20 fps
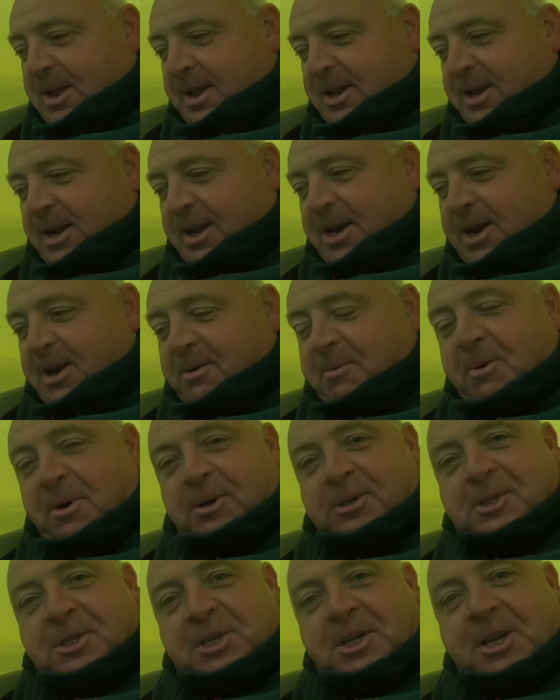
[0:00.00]
I'm going to
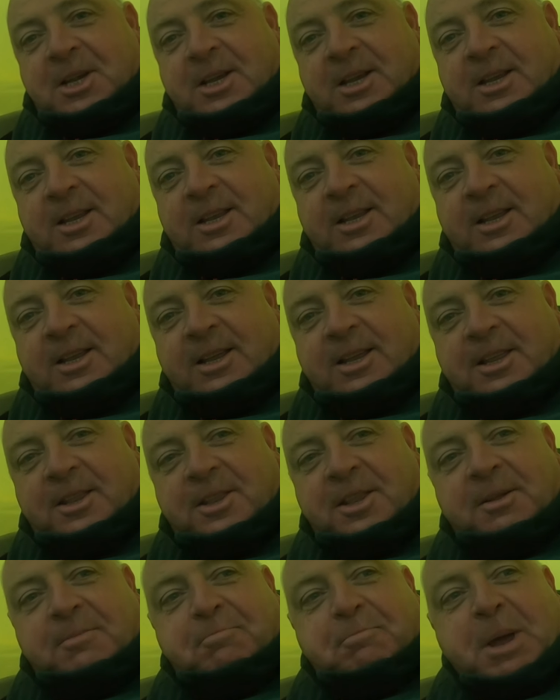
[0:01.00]
watch
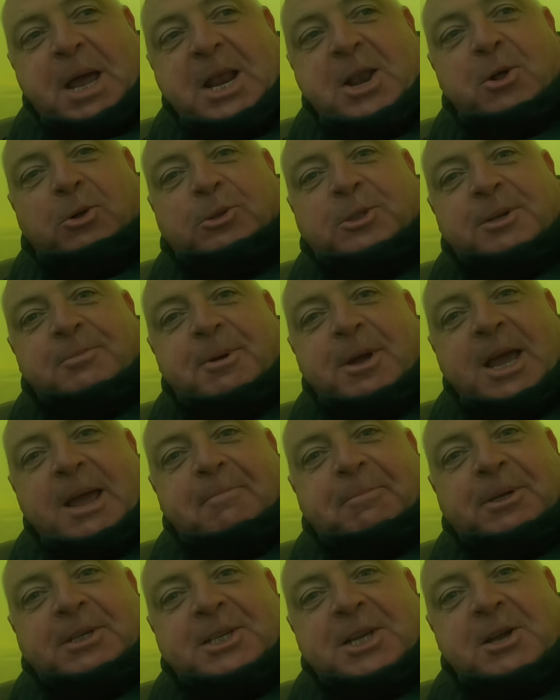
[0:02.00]
the penultimate
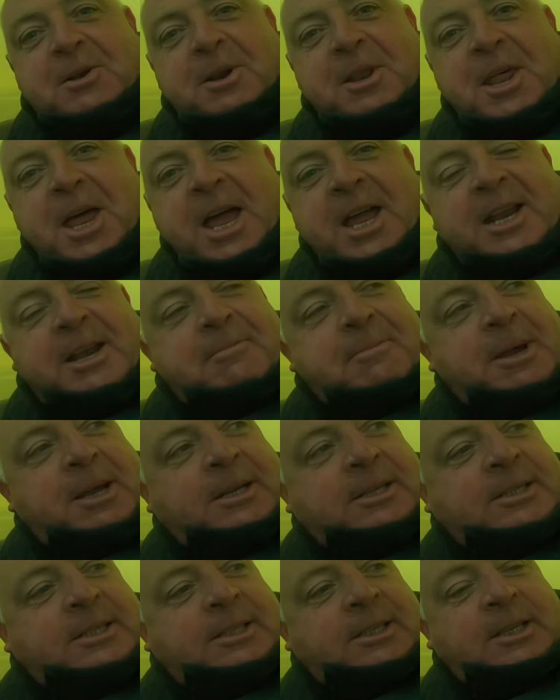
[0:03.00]
episode of that in a
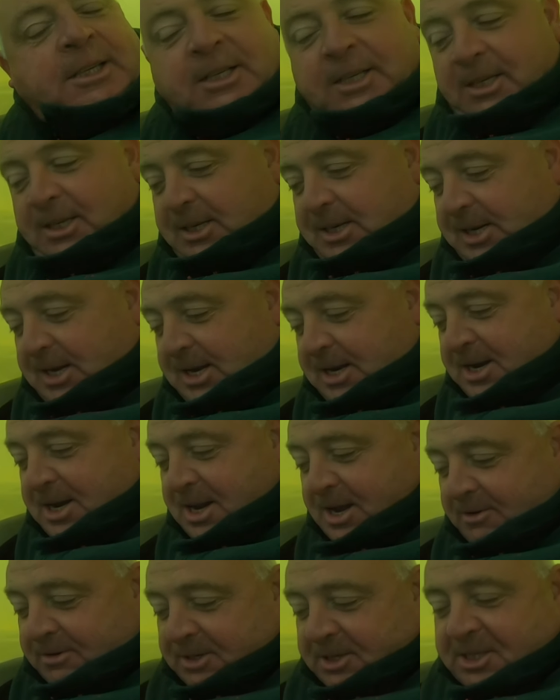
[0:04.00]
bit. And
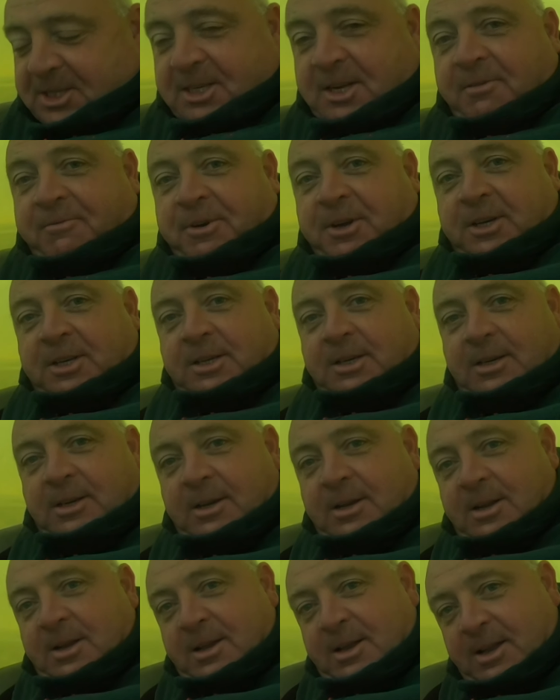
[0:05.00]
I discovered
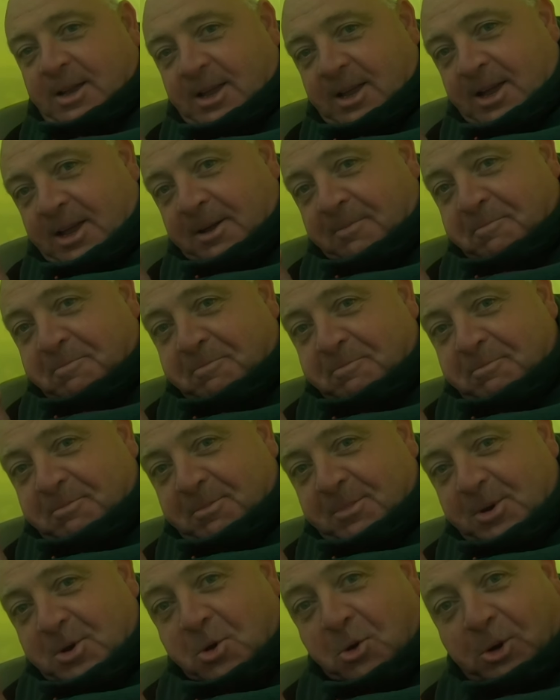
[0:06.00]

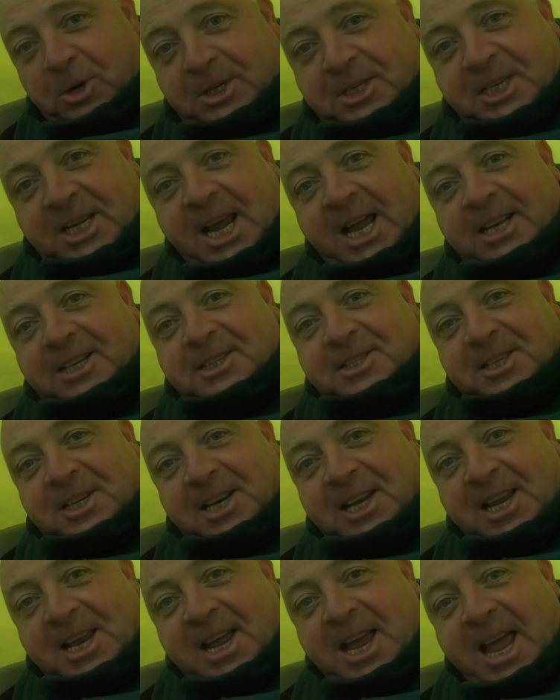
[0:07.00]
noise
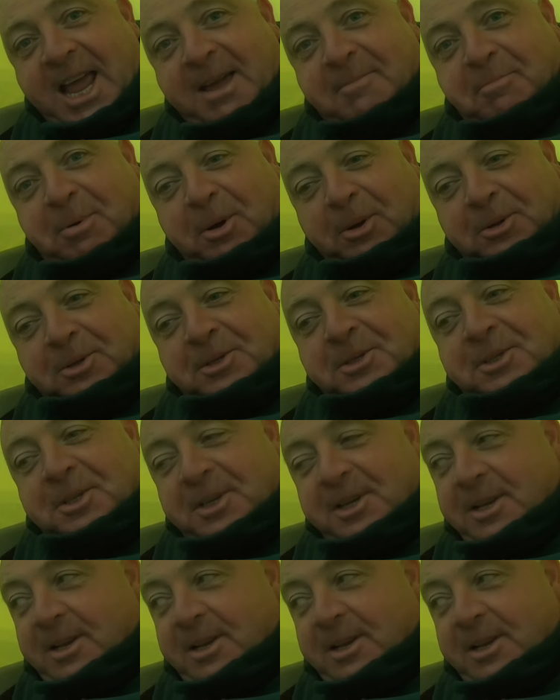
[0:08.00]
cancelling AirPods.